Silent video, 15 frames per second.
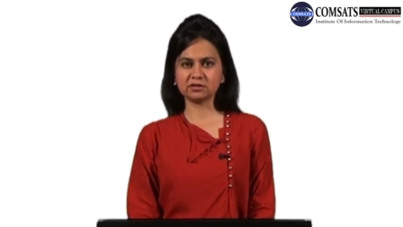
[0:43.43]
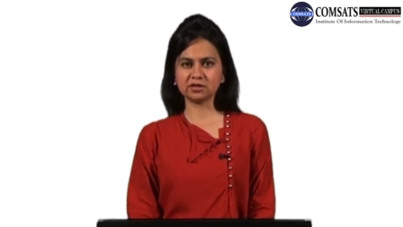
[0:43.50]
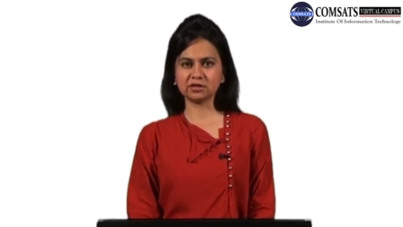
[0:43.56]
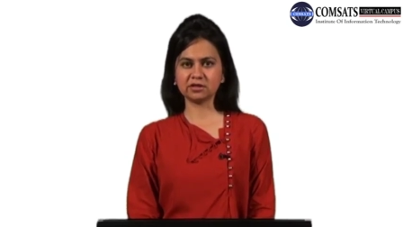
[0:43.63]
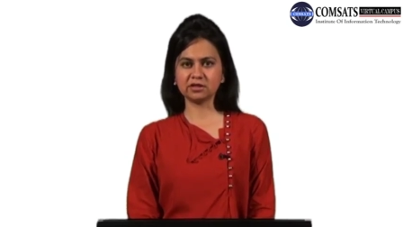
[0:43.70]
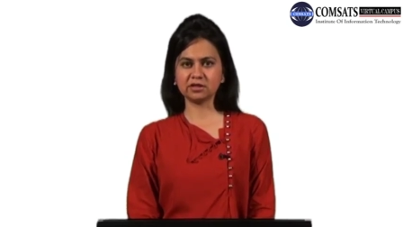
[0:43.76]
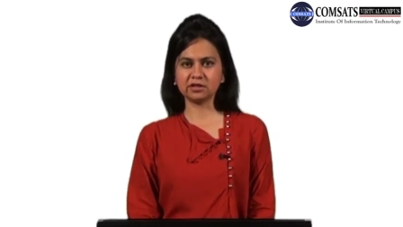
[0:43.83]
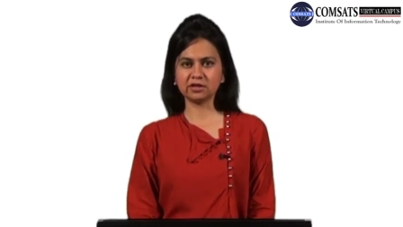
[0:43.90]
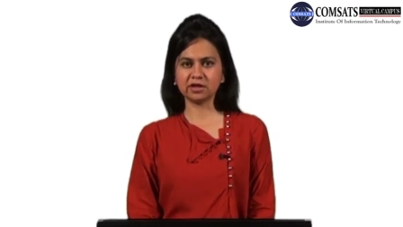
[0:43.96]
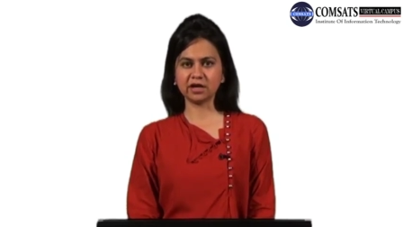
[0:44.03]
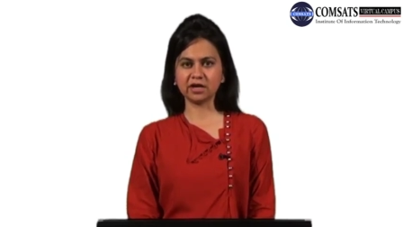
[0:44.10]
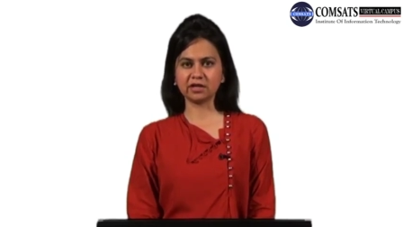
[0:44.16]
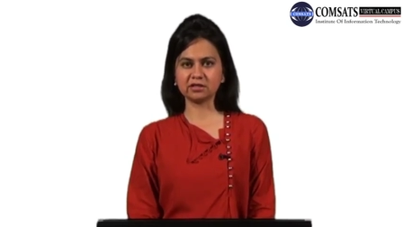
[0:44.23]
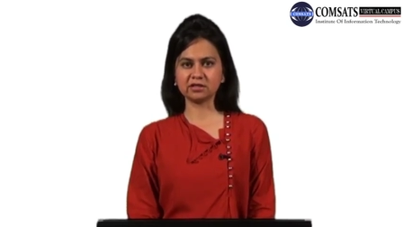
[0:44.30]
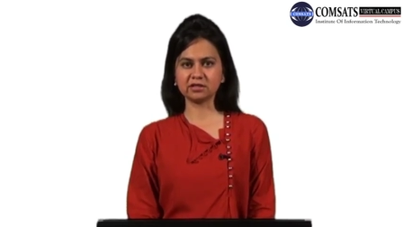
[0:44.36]
technique
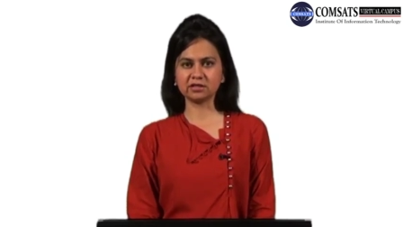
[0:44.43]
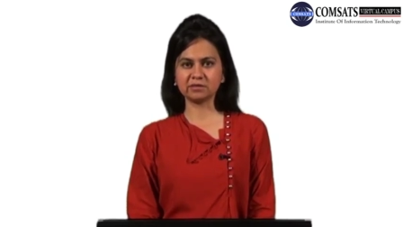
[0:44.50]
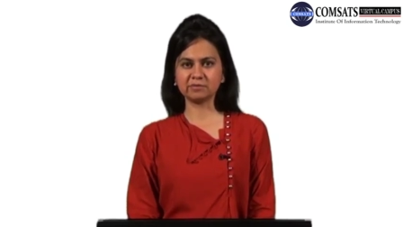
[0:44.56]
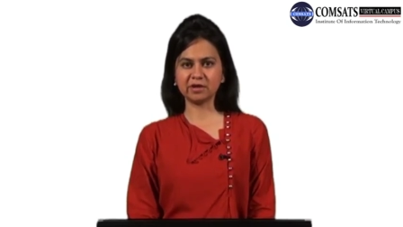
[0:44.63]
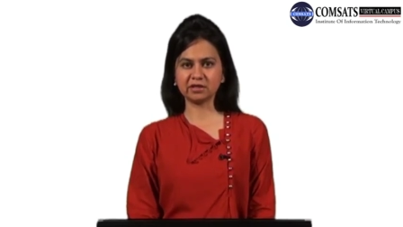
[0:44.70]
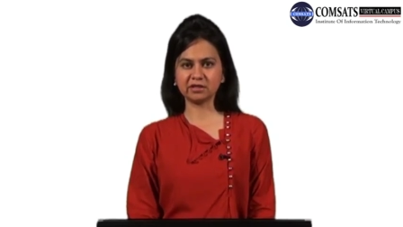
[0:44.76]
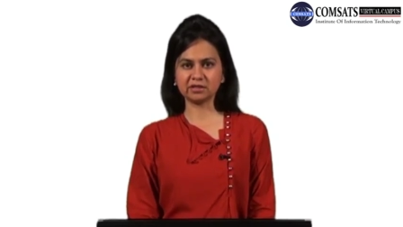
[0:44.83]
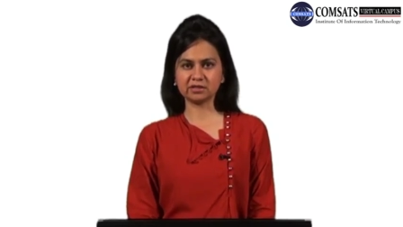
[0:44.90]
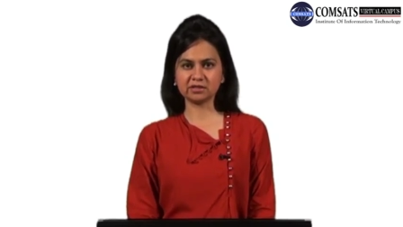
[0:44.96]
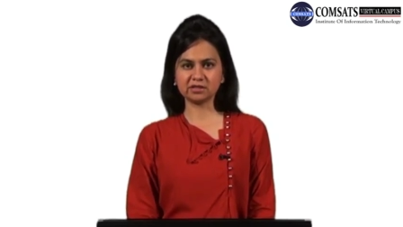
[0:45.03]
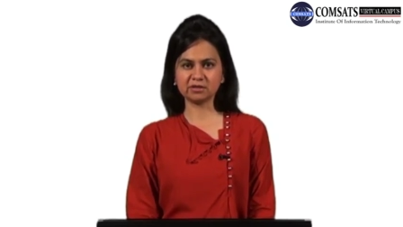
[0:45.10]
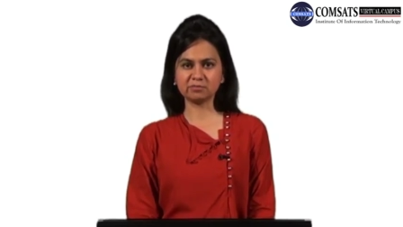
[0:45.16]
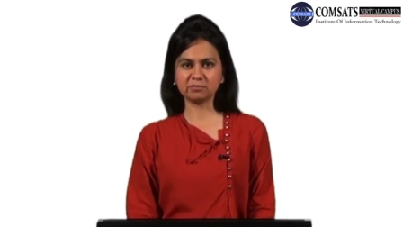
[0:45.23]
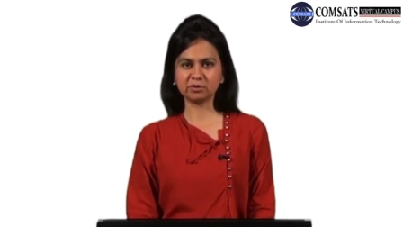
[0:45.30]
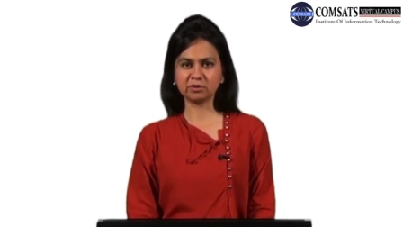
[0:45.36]
and
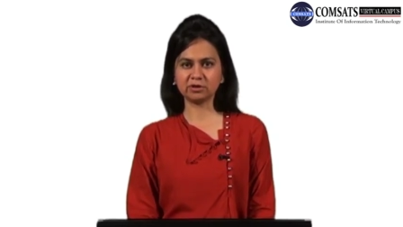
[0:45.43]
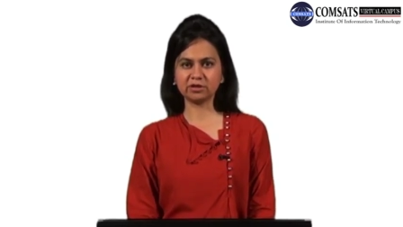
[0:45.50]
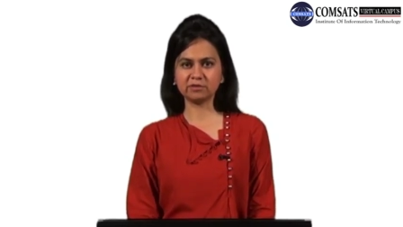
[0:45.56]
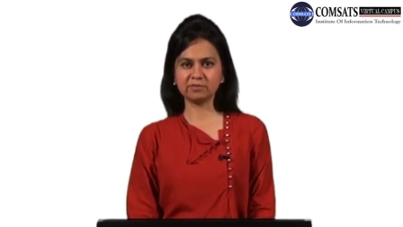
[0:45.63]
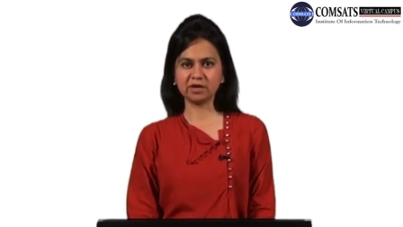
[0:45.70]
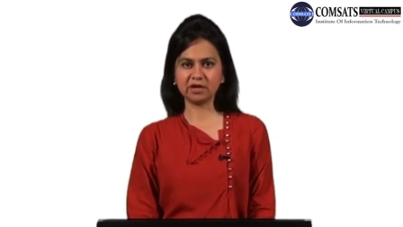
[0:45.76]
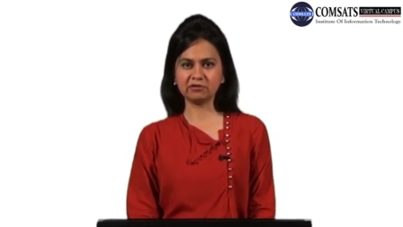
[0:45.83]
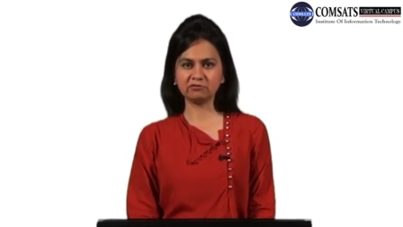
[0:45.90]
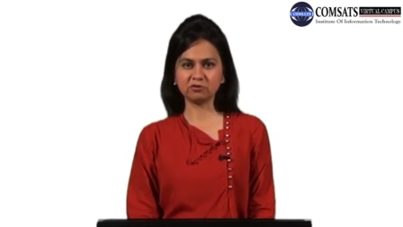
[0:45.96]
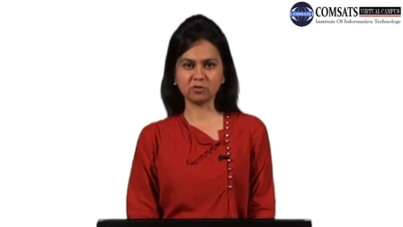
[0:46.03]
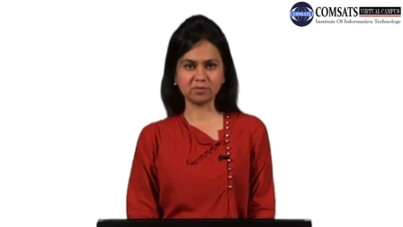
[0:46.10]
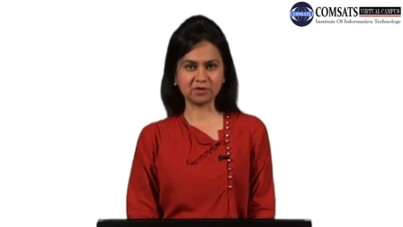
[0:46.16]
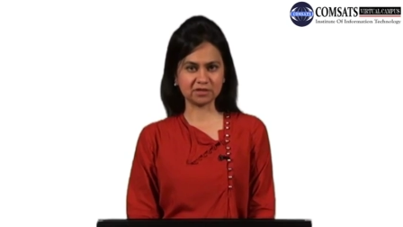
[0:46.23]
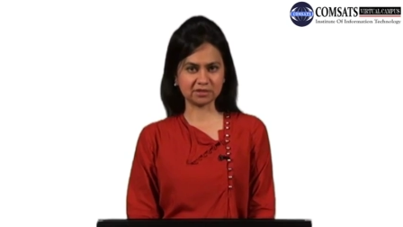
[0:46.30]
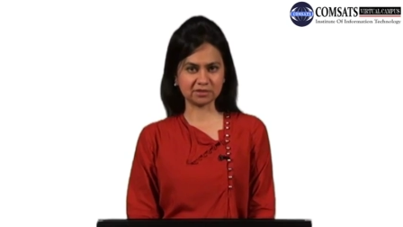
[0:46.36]
methods employed by
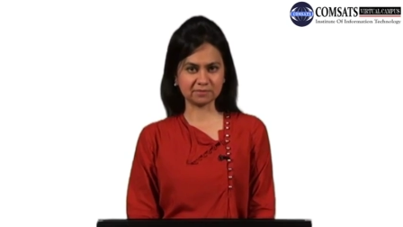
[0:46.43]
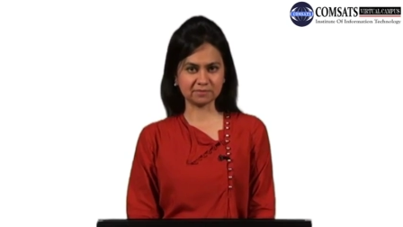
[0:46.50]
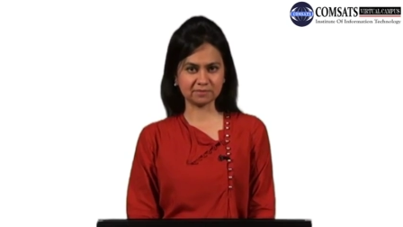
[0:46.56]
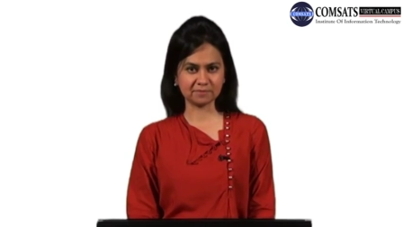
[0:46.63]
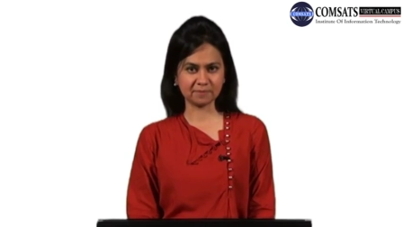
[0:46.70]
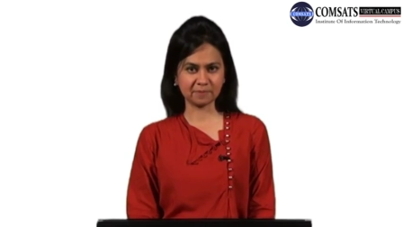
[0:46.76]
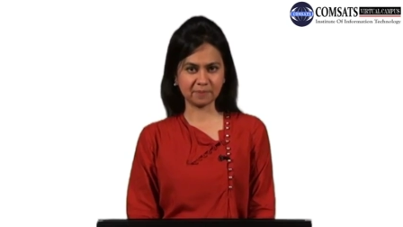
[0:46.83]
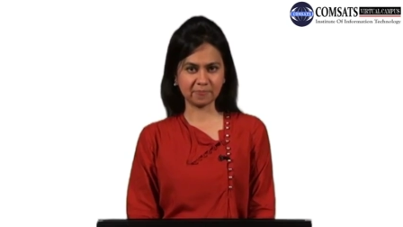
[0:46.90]
formalism.